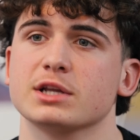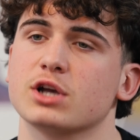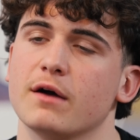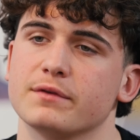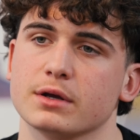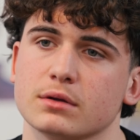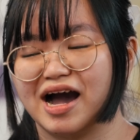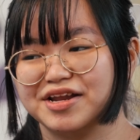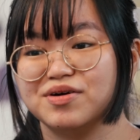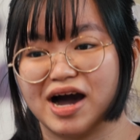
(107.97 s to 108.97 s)
as confident.
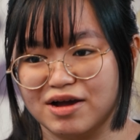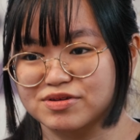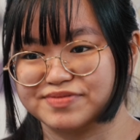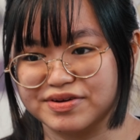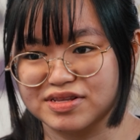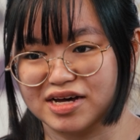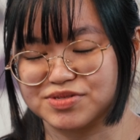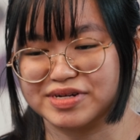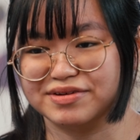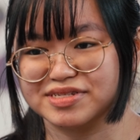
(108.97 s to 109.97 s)
I know I was very lost
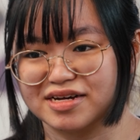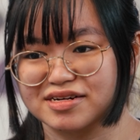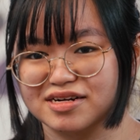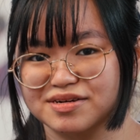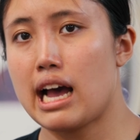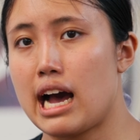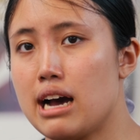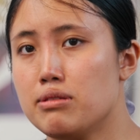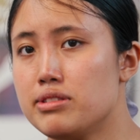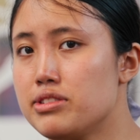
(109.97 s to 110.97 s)
when I was younger.
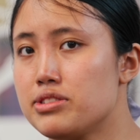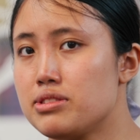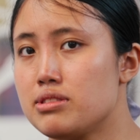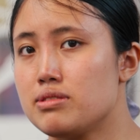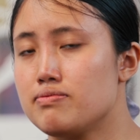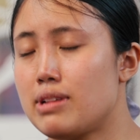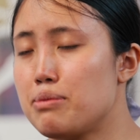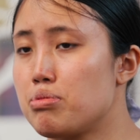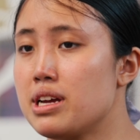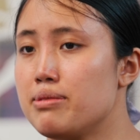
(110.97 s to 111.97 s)
I was a
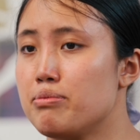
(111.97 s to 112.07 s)
bit